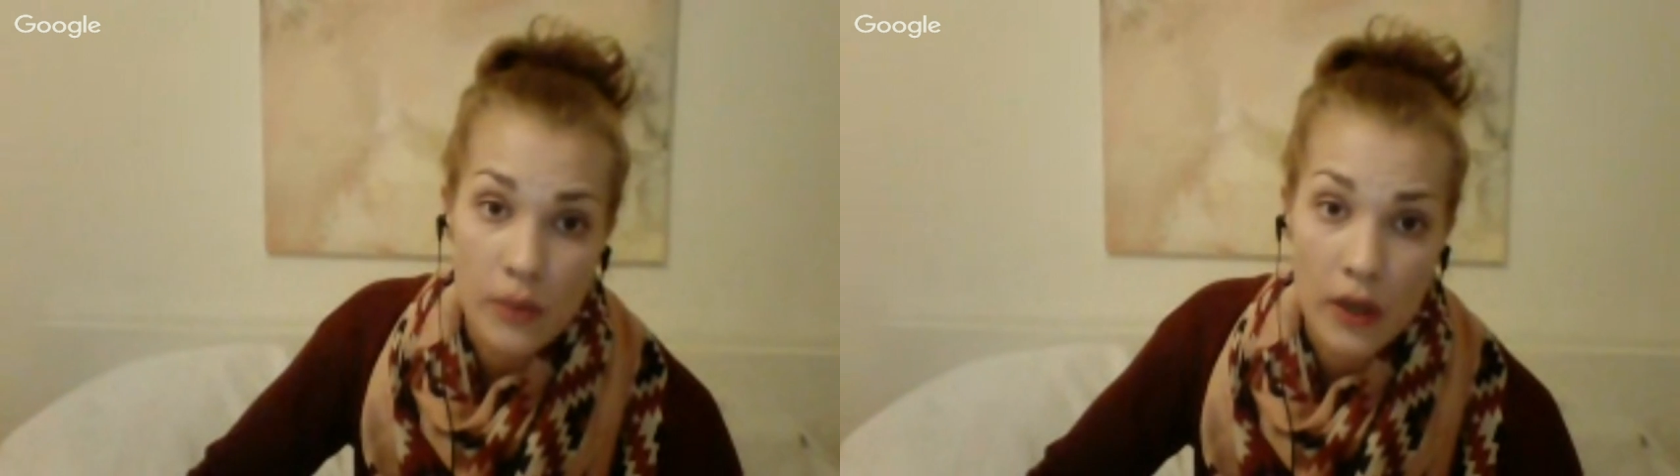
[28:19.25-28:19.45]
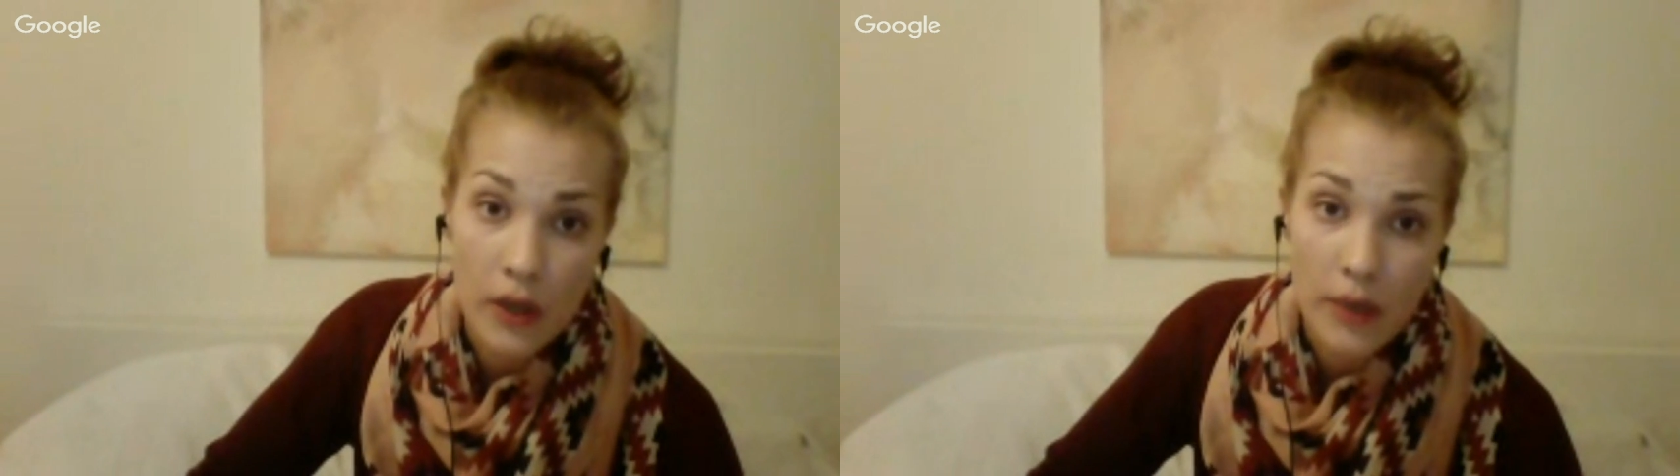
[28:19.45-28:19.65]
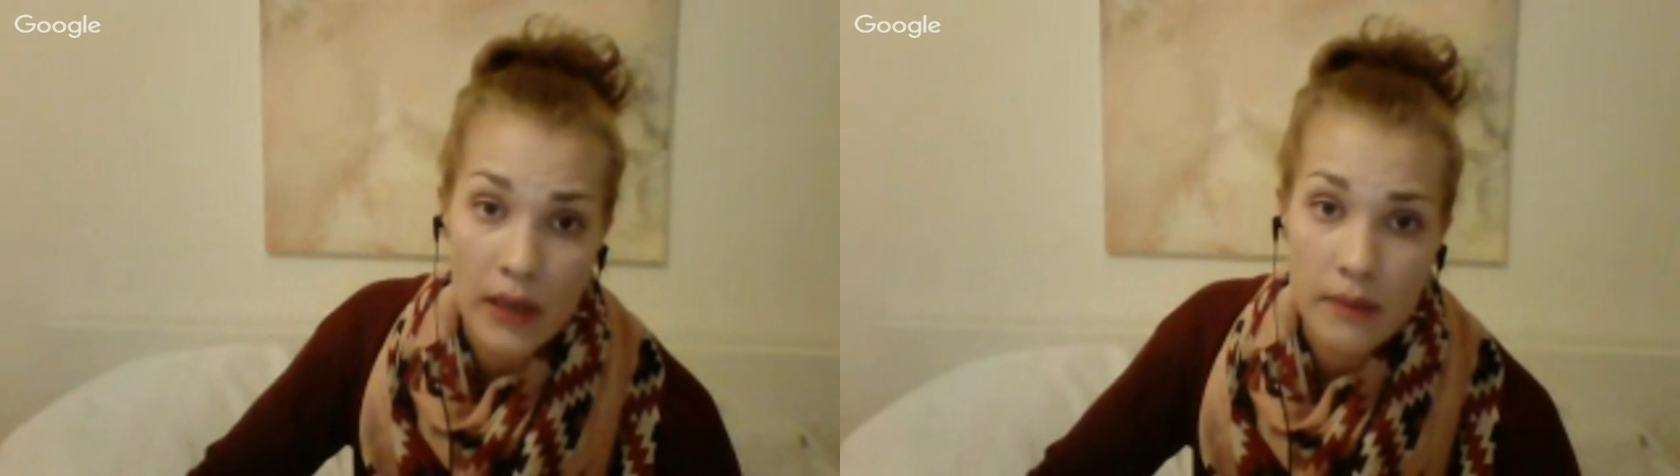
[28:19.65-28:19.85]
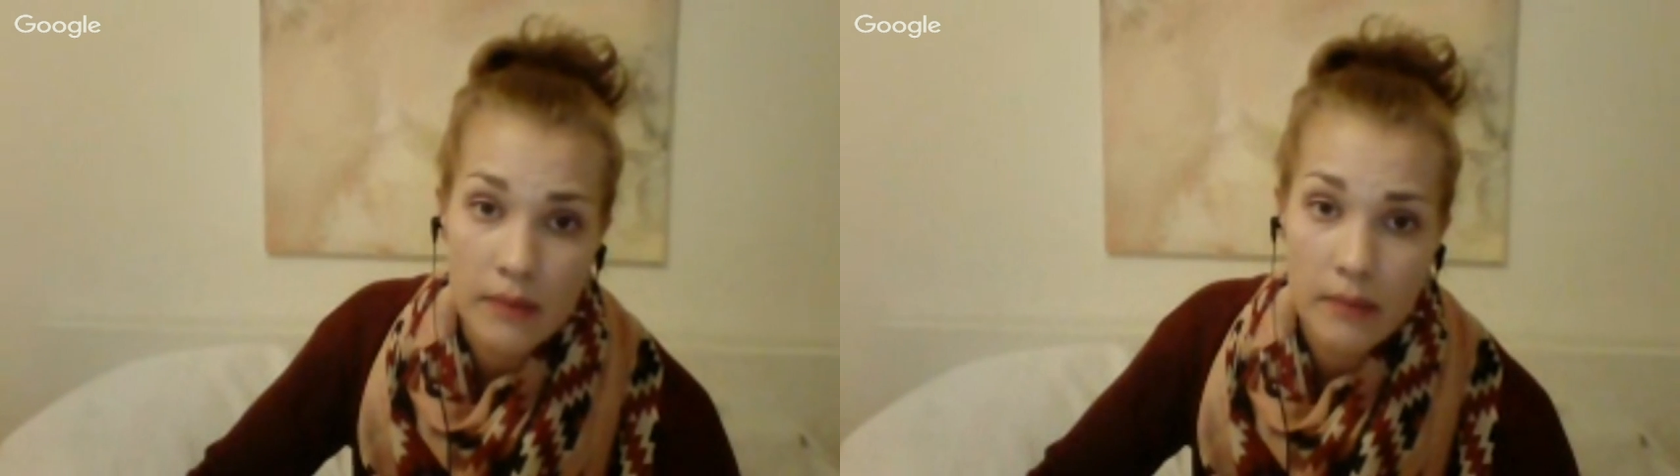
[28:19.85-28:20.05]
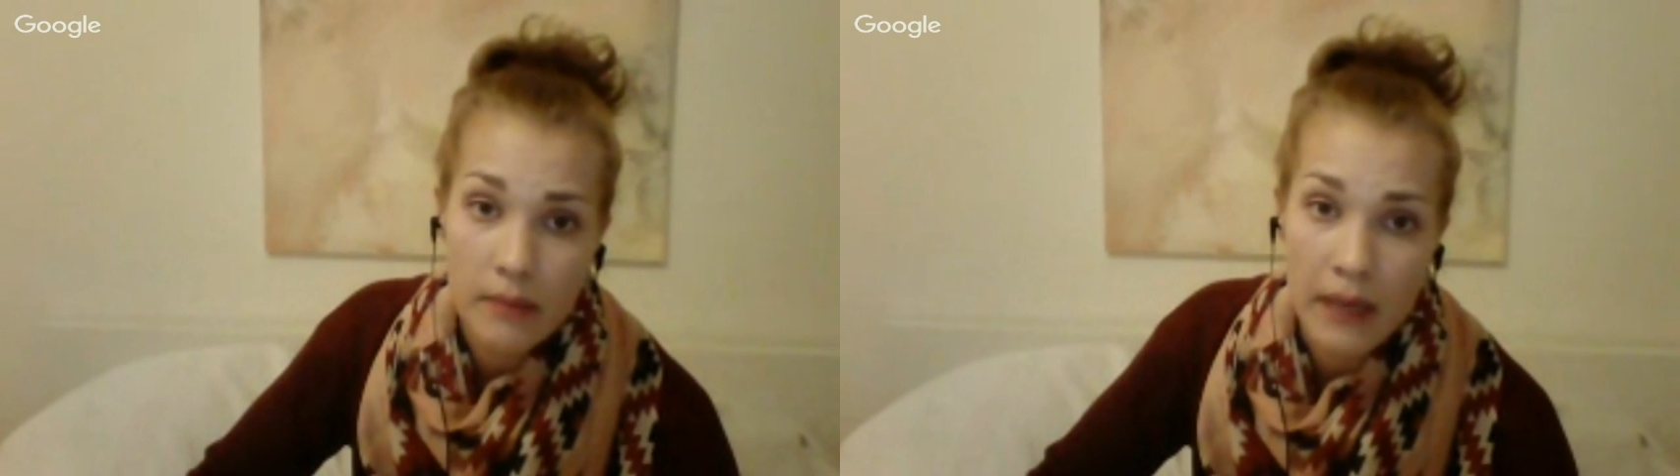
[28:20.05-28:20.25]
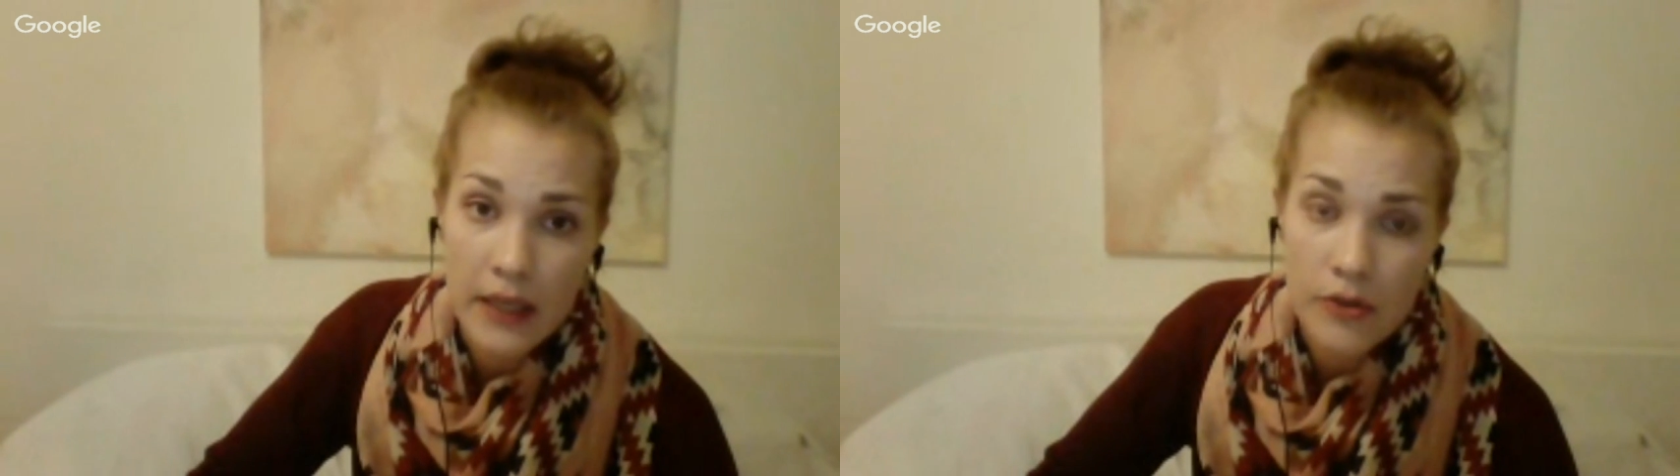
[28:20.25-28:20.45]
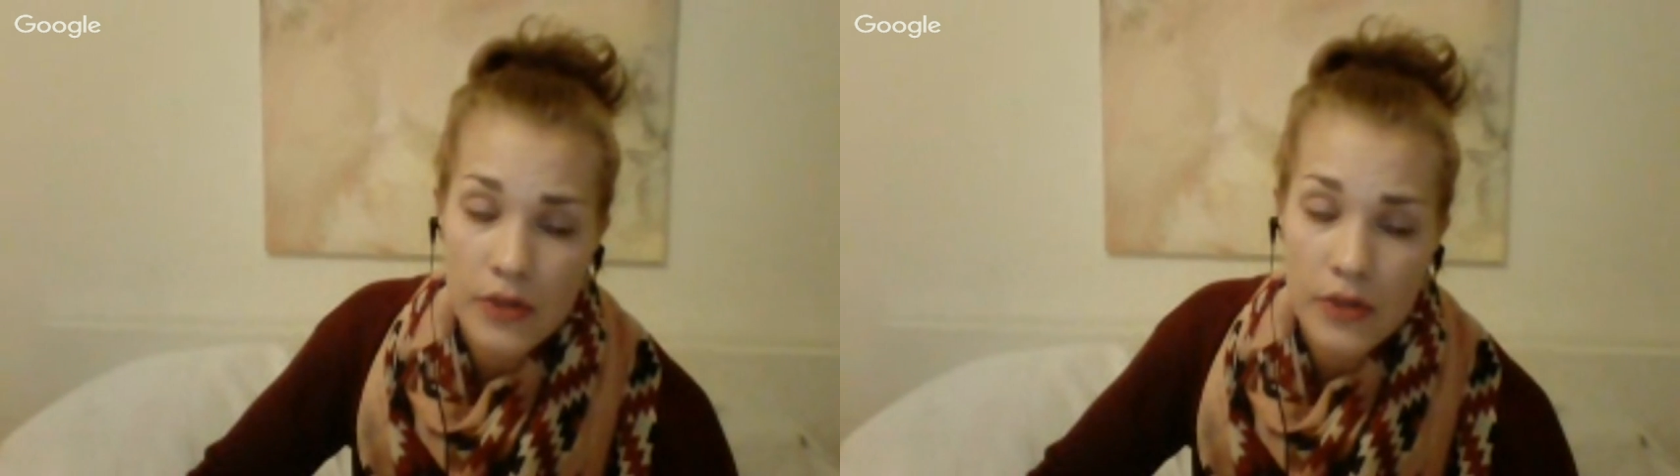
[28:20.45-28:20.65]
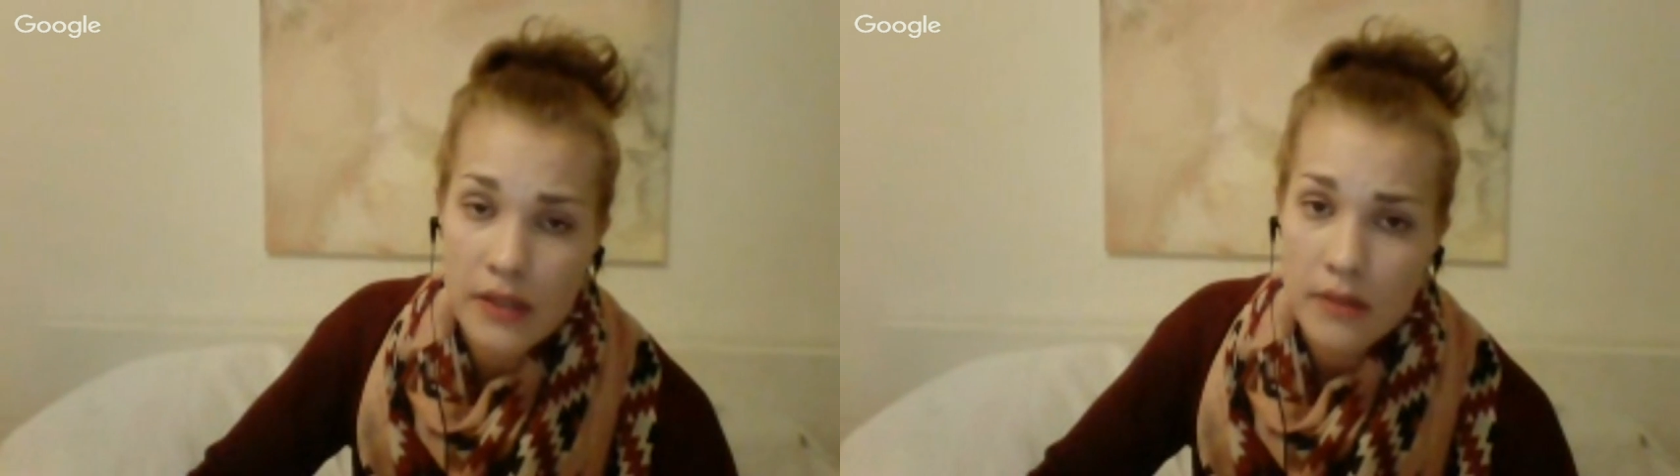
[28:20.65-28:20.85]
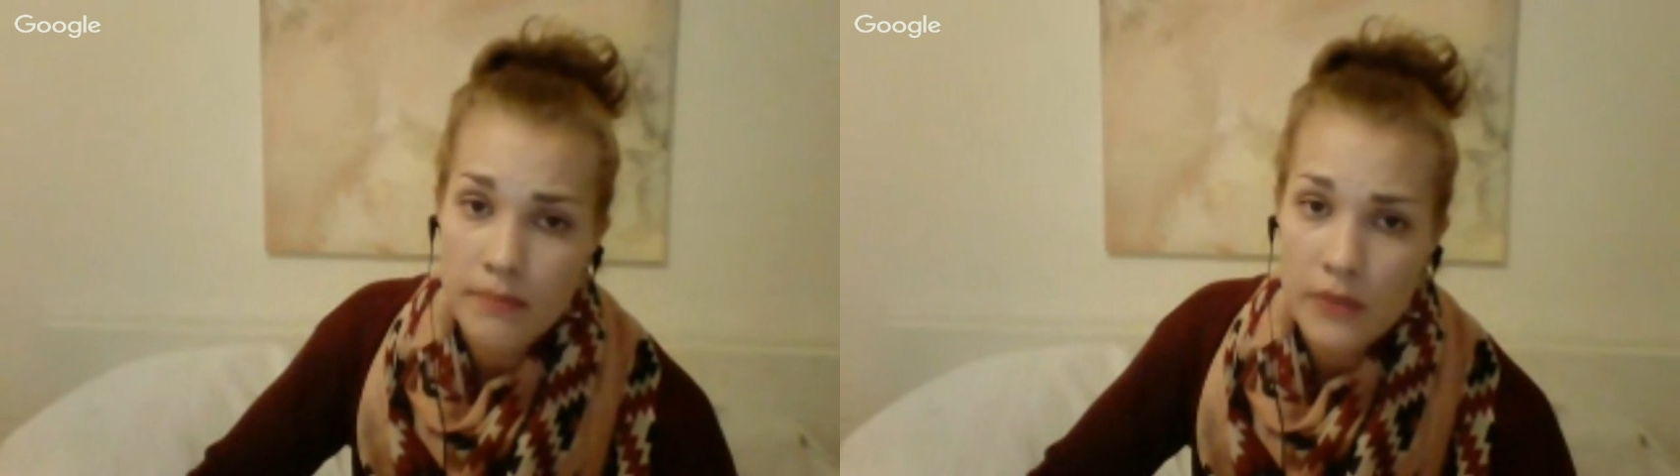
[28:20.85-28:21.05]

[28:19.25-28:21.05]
one of my main interests,